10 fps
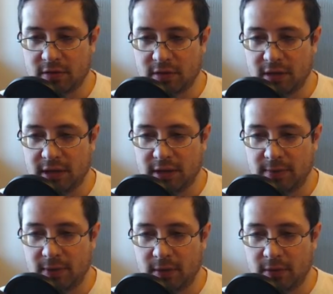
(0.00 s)
to kick
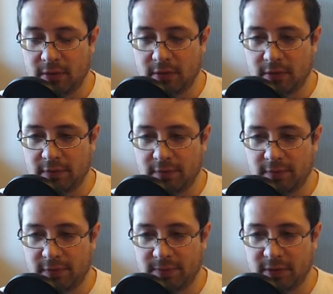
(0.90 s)
him out
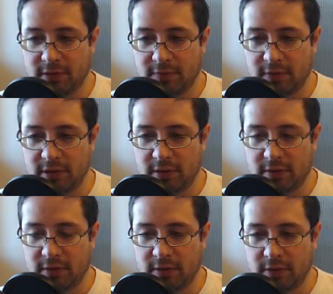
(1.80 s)
from this
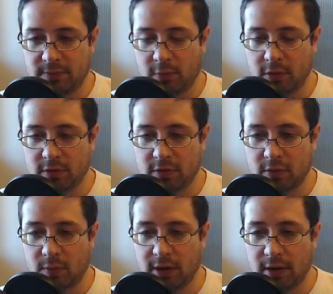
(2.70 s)
really important
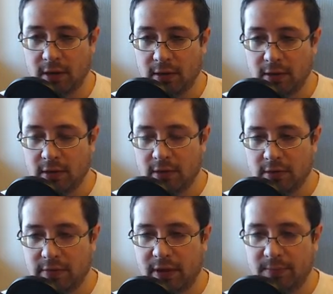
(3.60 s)
square.
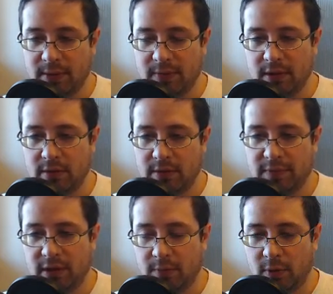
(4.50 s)
So that may be
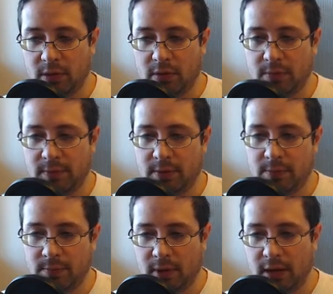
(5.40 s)
something you
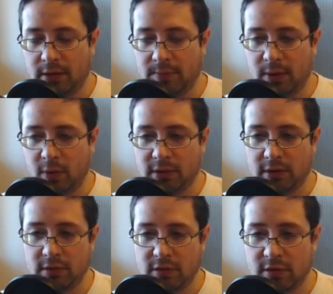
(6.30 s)
might want to
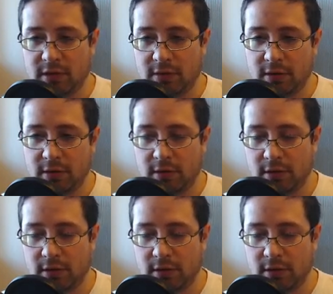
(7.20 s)
consider.